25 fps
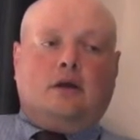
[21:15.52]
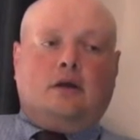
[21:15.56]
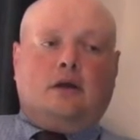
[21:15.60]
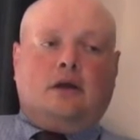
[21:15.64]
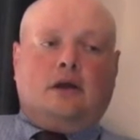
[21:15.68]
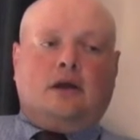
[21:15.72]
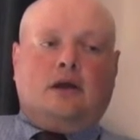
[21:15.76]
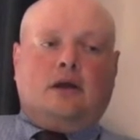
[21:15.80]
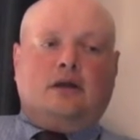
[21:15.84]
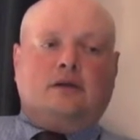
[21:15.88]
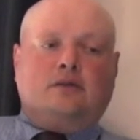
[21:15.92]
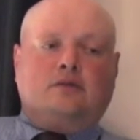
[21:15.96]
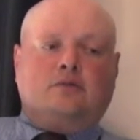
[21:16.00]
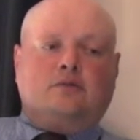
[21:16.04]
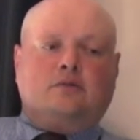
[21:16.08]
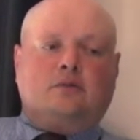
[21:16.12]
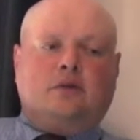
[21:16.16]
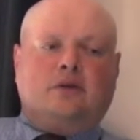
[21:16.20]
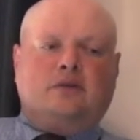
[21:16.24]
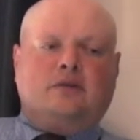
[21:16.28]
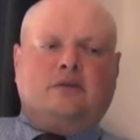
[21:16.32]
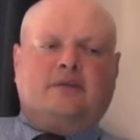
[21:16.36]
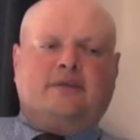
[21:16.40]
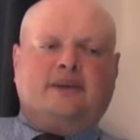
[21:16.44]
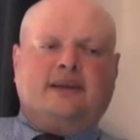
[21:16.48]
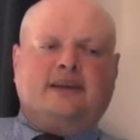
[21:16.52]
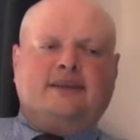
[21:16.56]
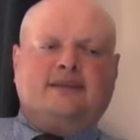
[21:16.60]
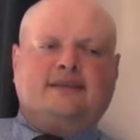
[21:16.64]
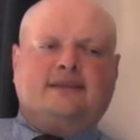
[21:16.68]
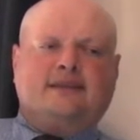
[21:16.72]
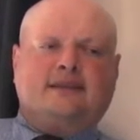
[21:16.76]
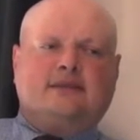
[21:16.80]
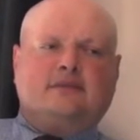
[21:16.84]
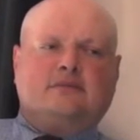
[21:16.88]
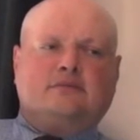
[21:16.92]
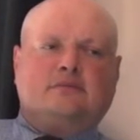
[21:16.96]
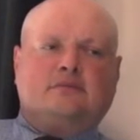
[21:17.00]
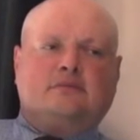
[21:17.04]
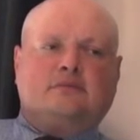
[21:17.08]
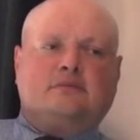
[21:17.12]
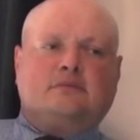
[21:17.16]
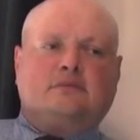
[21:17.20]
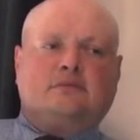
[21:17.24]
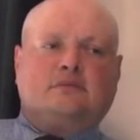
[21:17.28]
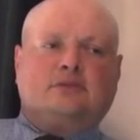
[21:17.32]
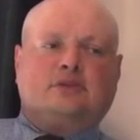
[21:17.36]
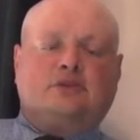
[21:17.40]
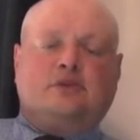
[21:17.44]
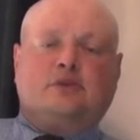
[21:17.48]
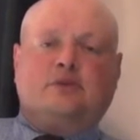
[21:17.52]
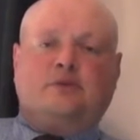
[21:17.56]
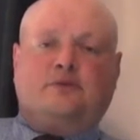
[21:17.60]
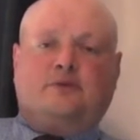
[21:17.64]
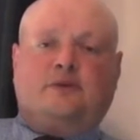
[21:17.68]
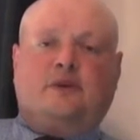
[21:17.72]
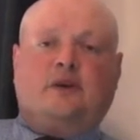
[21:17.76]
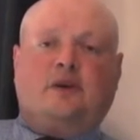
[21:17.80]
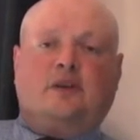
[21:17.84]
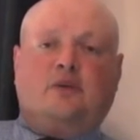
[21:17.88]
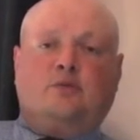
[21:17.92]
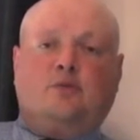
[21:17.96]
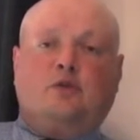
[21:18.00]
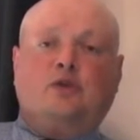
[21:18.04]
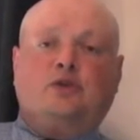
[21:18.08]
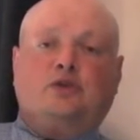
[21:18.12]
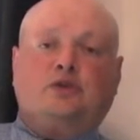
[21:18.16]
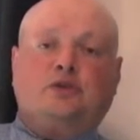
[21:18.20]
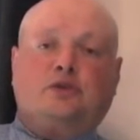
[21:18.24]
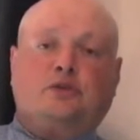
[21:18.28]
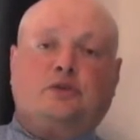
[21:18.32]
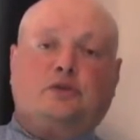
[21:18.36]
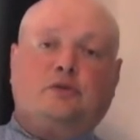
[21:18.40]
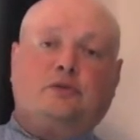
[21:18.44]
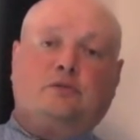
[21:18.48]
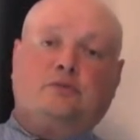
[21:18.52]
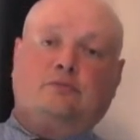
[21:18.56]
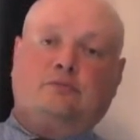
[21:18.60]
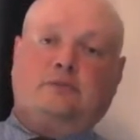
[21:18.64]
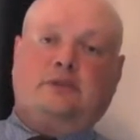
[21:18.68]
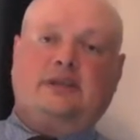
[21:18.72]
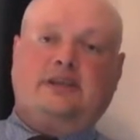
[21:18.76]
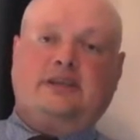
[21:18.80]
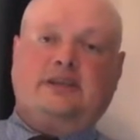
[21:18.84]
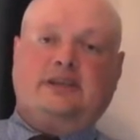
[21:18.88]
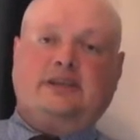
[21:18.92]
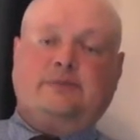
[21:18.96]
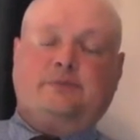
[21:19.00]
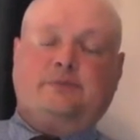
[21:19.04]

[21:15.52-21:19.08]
And one of the things that Sue's father would do is